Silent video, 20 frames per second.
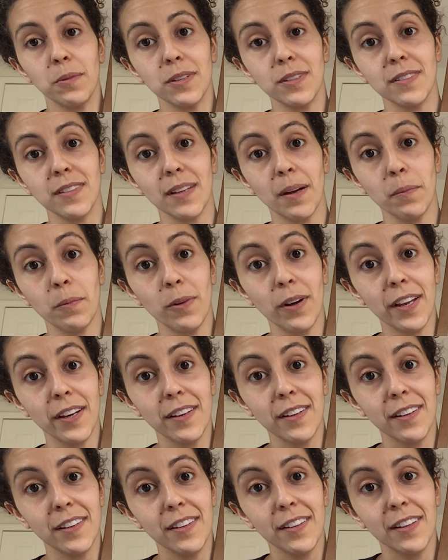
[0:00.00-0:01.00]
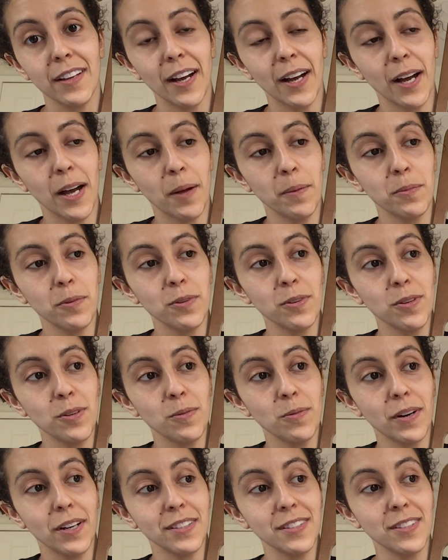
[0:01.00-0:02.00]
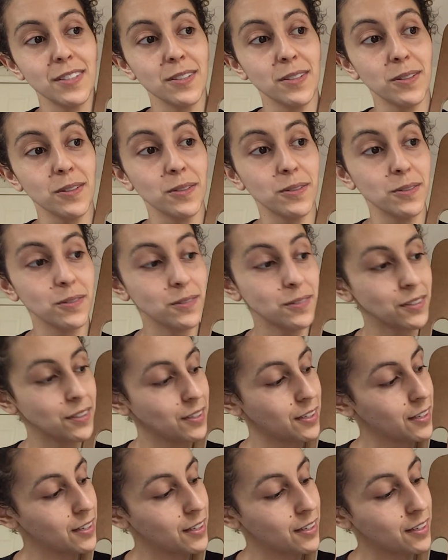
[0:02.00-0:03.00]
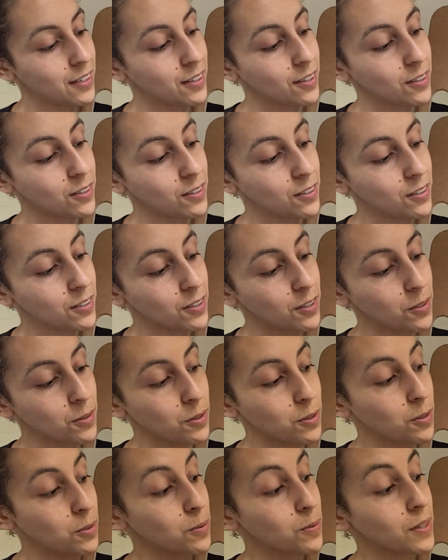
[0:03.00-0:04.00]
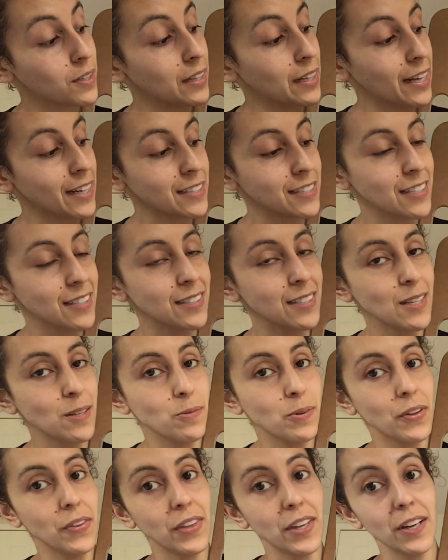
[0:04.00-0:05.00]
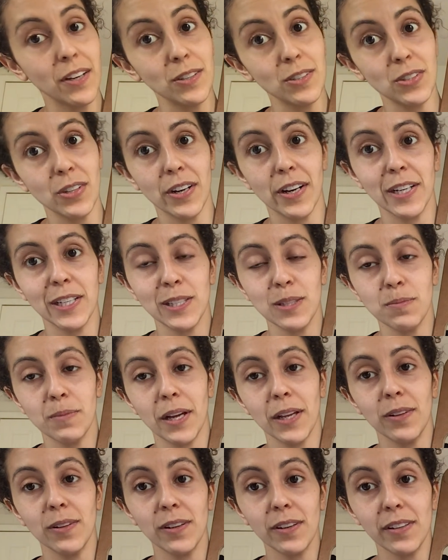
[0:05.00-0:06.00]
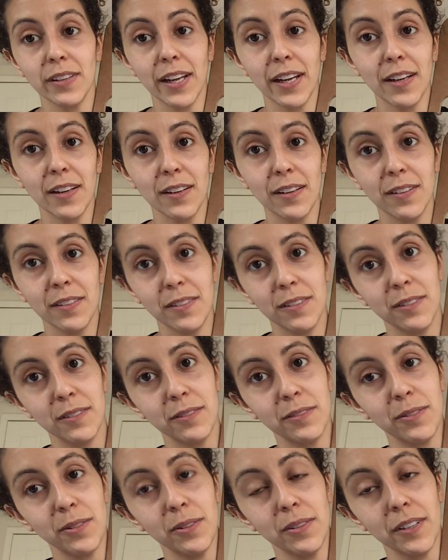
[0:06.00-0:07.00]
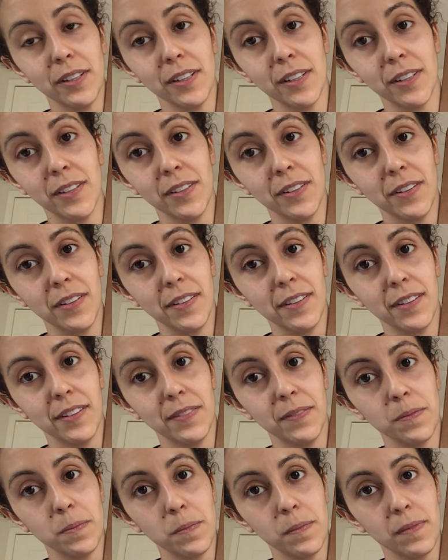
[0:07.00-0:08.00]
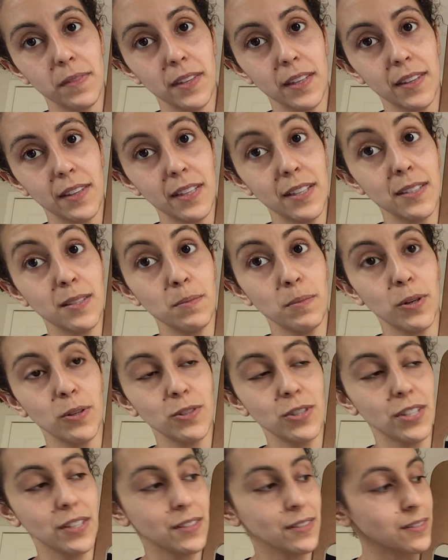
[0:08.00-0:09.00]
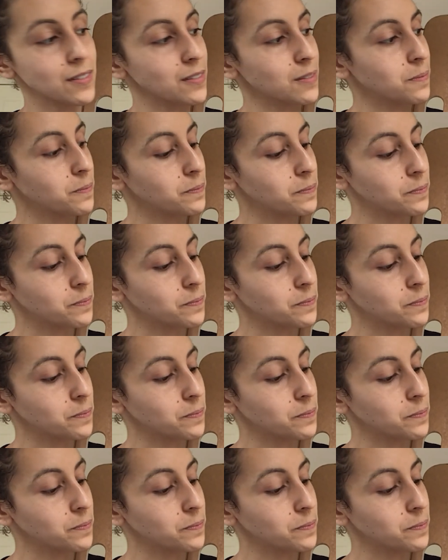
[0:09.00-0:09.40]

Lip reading: with someone who you would like to see what their drawings might look like for these emotions.